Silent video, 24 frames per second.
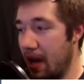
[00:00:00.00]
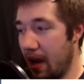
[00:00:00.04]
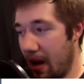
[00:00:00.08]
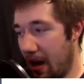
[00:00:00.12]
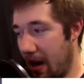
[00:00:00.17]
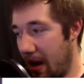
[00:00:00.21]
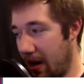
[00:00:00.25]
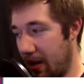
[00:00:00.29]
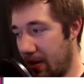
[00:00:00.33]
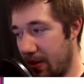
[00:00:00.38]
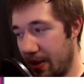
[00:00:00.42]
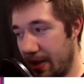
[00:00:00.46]

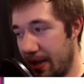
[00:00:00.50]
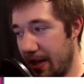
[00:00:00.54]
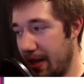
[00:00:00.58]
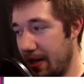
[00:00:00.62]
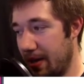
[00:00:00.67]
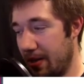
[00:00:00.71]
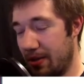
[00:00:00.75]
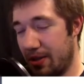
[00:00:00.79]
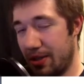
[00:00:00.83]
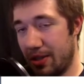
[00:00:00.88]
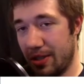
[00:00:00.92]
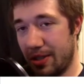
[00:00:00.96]
Aqua
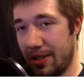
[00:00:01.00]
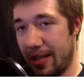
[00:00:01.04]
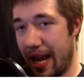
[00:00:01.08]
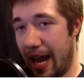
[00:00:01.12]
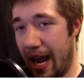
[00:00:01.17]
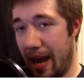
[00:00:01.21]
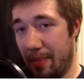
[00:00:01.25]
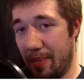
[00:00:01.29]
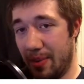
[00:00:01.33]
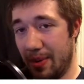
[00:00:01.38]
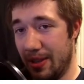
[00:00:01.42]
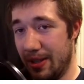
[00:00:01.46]
Neos just
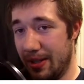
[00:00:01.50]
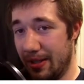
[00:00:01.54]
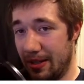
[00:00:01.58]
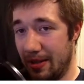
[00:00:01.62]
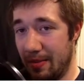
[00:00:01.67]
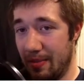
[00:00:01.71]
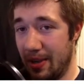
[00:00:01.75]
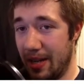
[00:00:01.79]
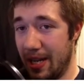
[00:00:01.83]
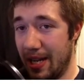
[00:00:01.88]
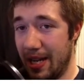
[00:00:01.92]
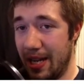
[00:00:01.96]
happens to
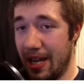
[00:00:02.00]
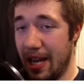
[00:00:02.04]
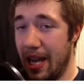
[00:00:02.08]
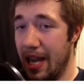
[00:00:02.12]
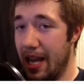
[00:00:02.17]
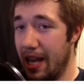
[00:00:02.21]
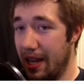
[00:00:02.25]
be